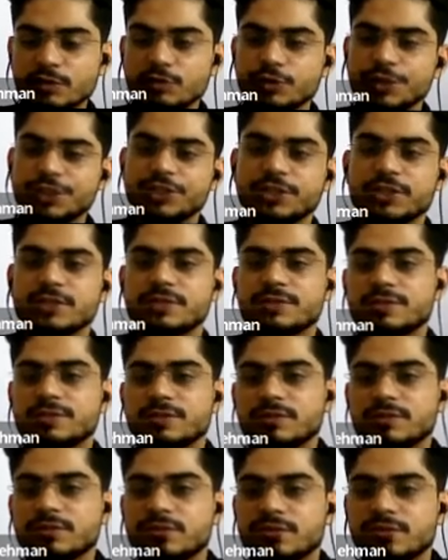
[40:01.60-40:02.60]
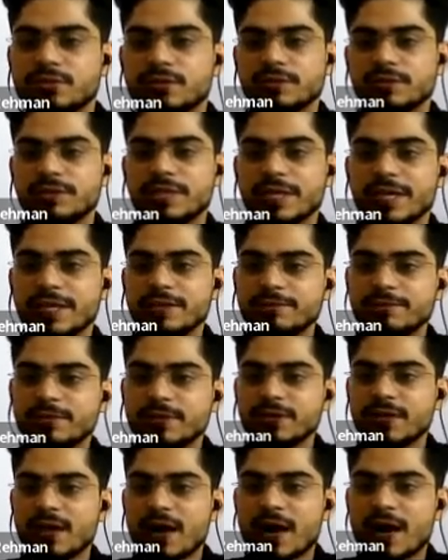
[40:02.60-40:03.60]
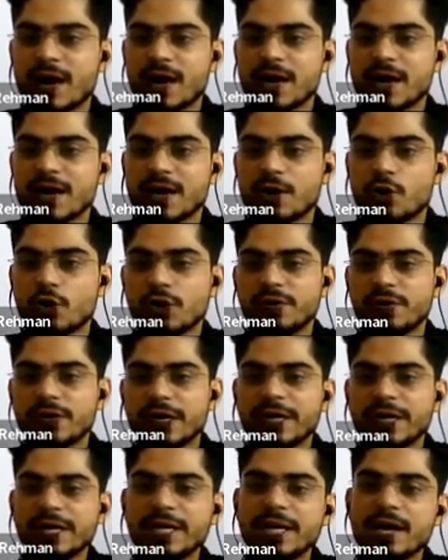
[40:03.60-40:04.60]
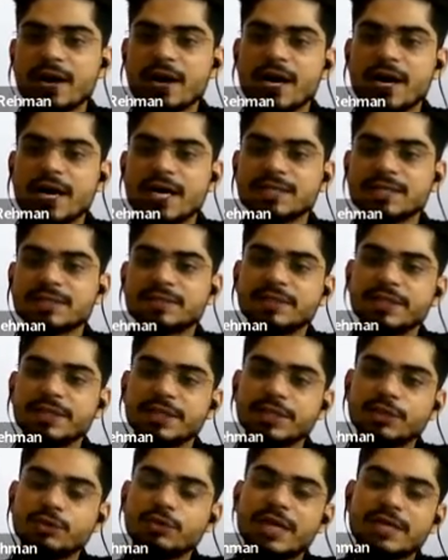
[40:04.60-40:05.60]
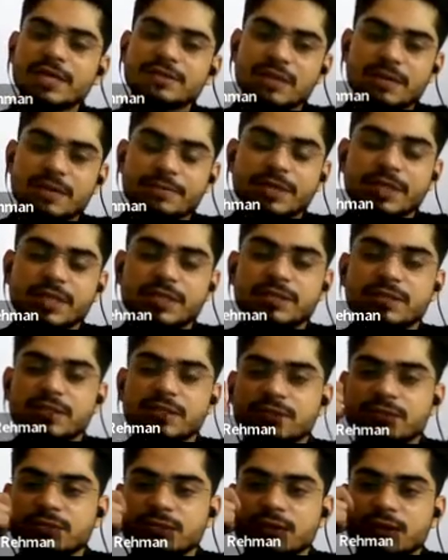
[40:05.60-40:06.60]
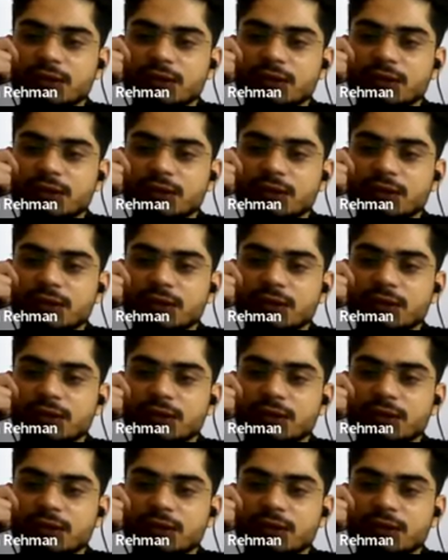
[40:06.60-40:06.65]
questions that were already asked in your examination.